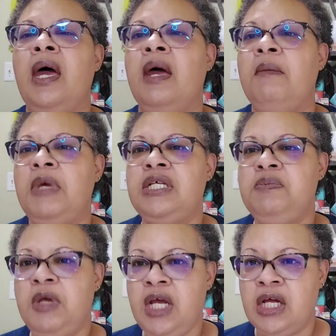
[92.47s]
um, it's
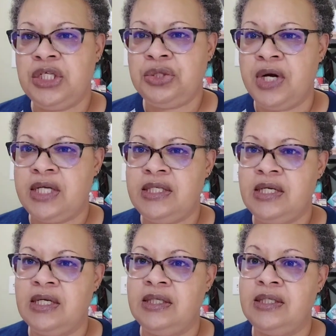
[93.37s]
been an
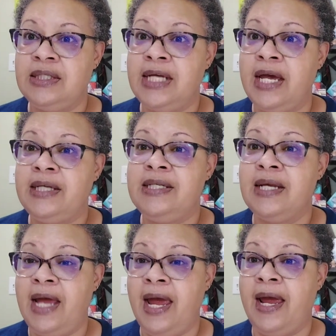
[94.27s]
interesting day
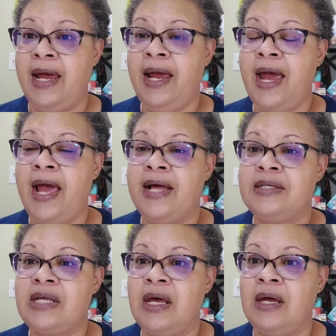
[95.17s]
today
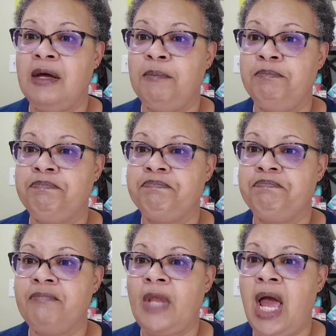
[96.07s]
as um,
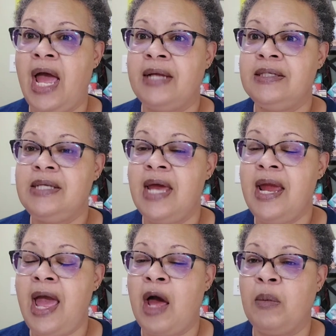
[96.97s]
I had to
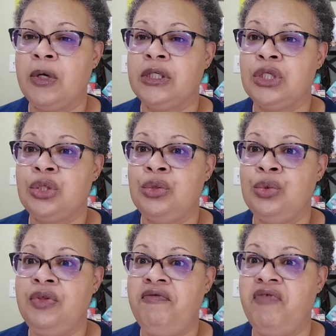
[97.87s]
take Albert
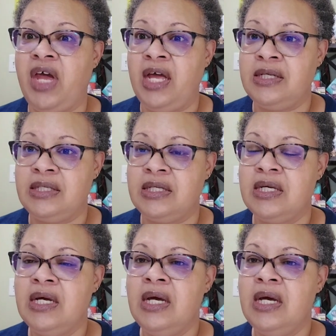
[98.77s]
to the vet.